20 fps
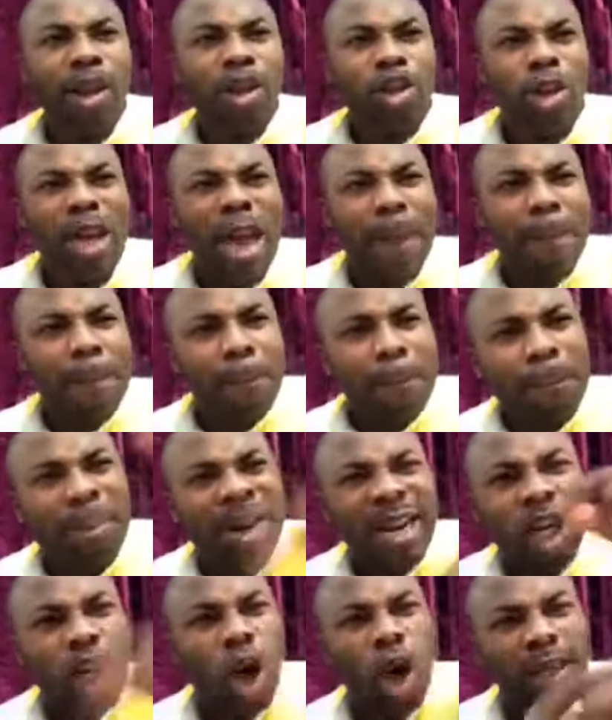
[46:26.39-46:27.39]
You can
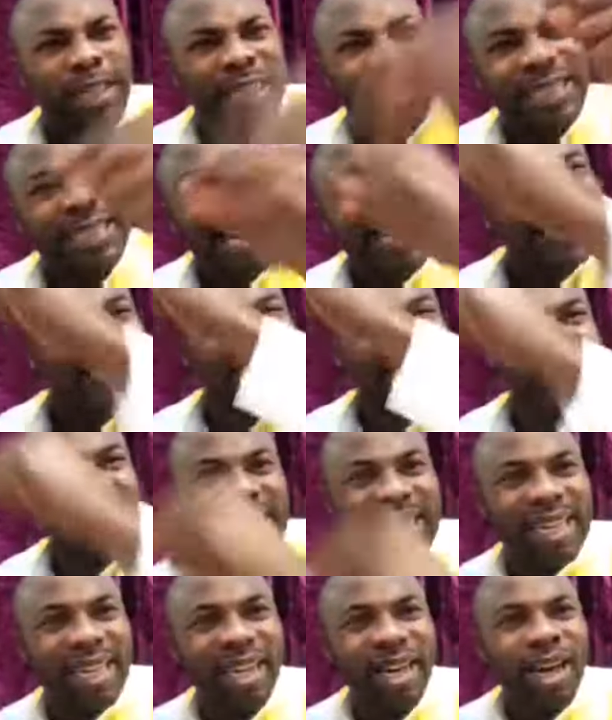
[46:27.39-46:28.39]
bring God in that
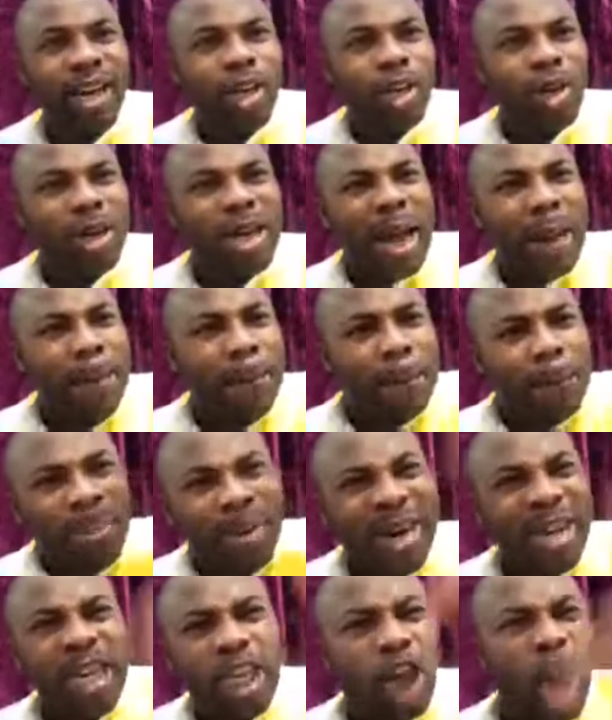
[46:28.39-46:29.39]
kitchen. You can
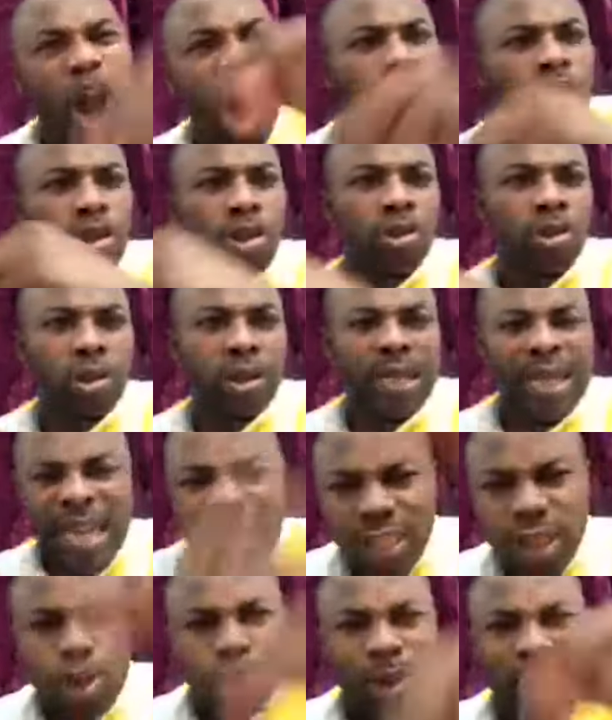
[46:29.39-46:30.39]
bring God
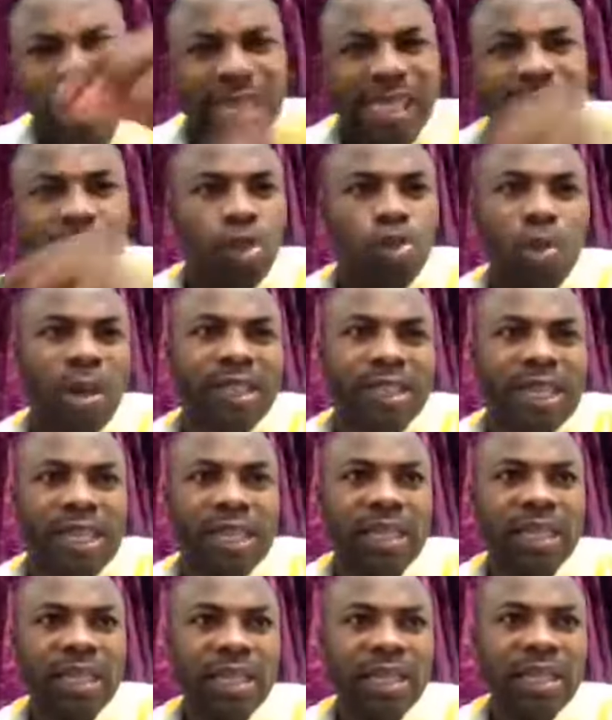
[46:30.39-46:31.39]
into the
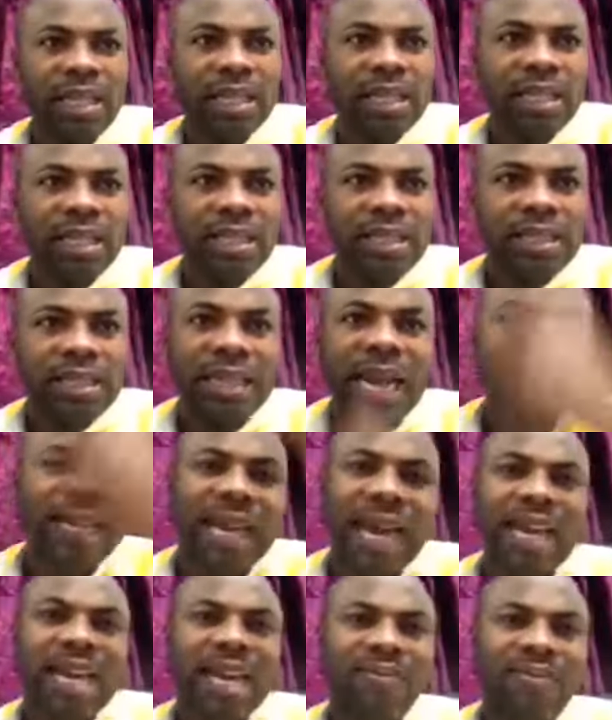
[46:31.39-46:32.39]
situation
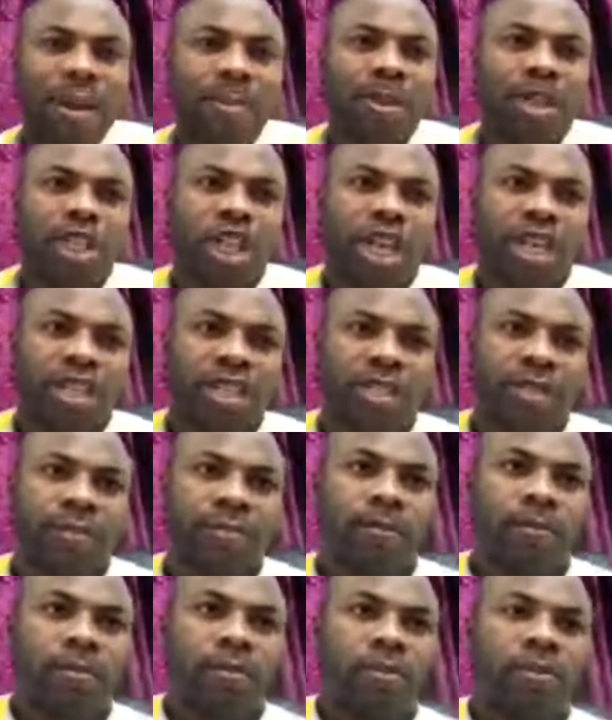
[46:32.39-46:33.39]
that can never be changed.
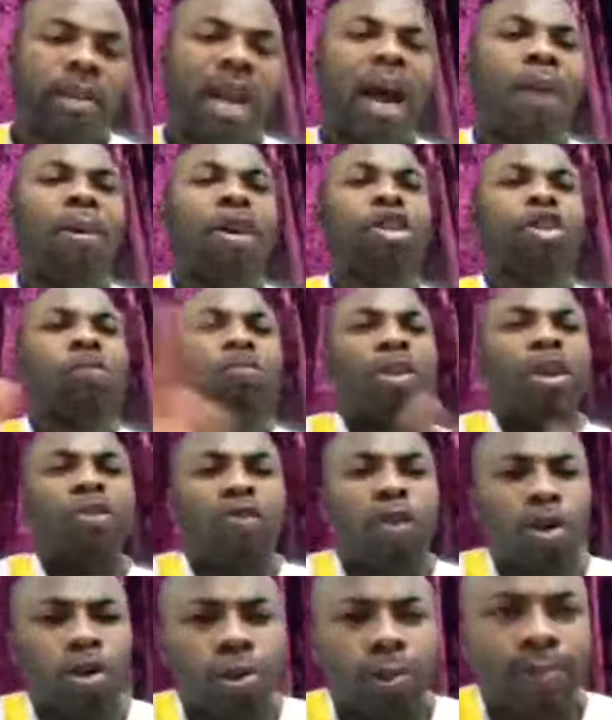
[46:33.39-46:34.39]
I want to pray
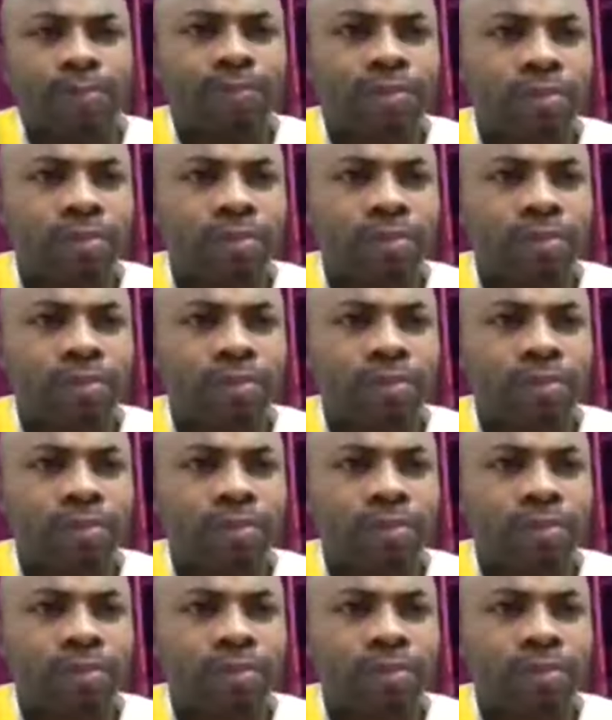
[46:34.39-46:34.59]
for you